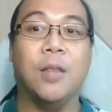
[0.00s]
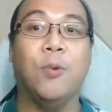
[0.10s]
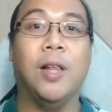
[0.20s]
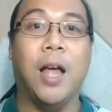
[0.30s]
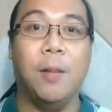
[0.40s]
that
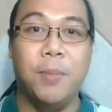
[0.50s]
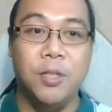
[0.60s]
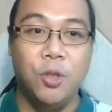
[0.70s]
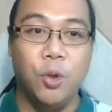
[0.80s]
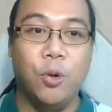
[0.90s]
will help
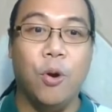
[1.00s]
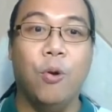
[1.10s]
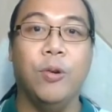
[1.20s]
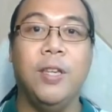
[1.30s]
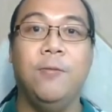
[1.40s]
us to
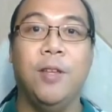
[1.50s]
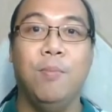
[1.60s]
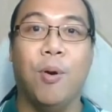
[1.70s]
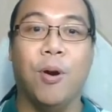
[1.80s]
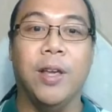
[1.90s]
grow even
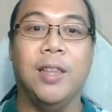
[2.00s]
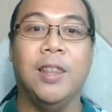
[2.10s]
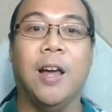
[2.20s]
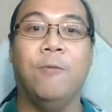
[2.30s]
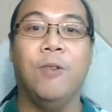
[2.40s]
more
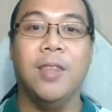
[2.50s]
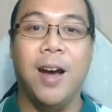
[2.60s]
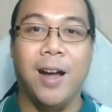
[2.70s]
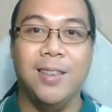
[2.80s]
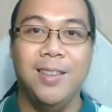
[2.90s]
in love with
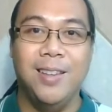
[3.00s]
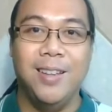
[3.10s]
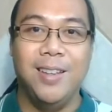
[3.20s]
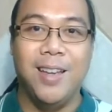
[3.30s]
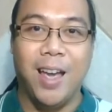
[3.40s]
God
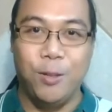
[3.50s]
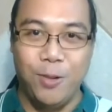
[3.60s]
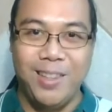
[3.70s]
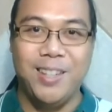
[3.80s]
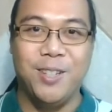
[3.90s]
and
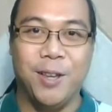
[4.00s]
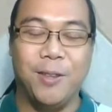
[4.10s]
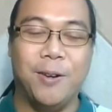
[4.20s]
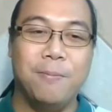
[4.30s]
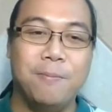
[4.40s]
with each
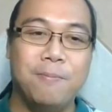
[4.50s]
other.